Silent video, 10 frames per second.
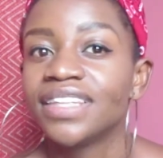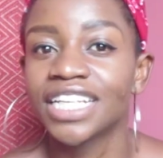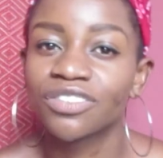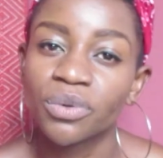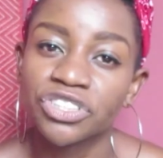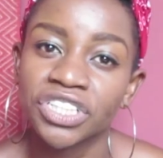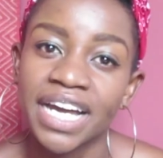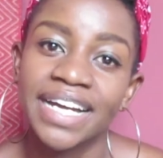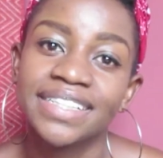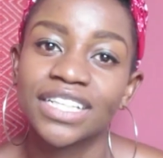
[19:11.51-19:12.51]
Thanks for watching,
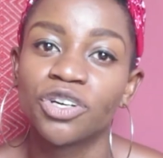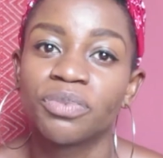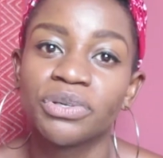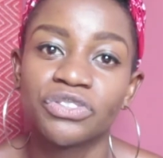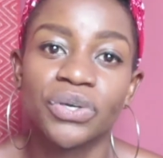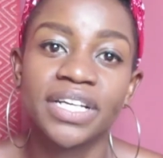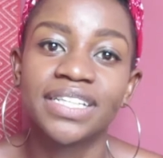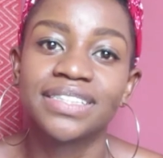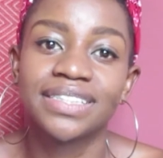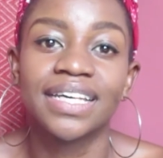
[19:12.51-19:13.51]
guys. I hope you enjoyed
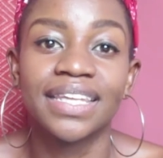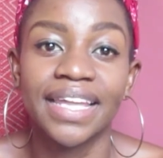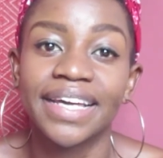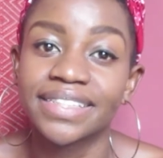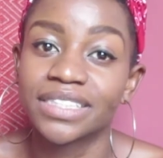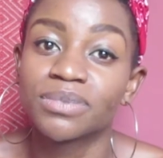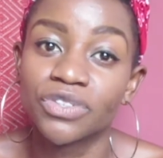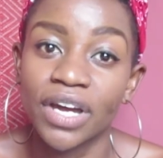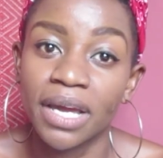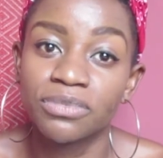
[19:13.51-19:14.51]
it. Like and
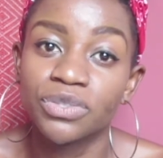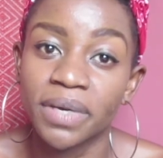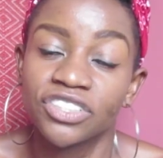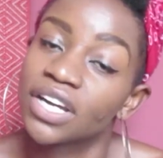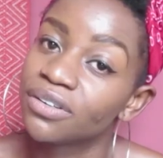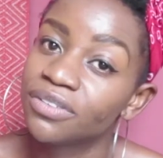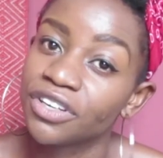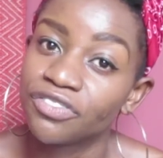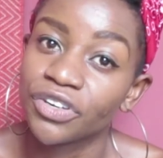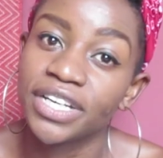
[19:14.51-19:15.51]
subscribe to my
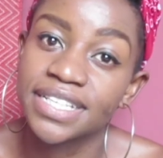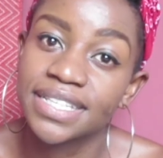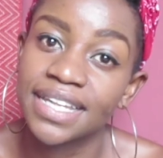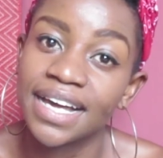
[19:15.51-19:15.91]
channel if you're into